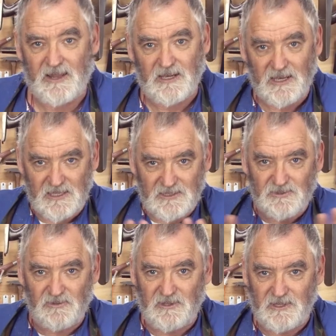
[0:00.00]
that clears
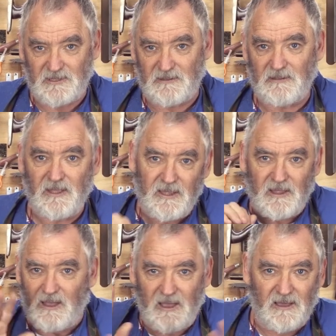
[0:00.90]
all the little
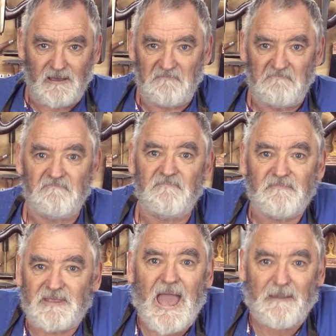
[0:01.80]

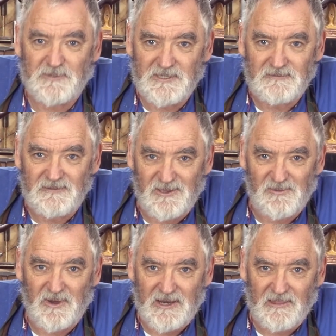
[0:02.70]
gaps that
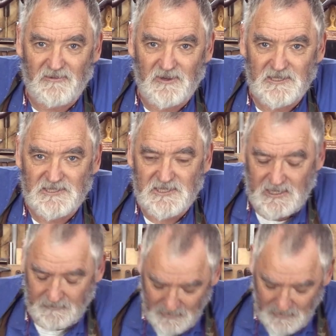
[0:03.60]
you might otherwise see.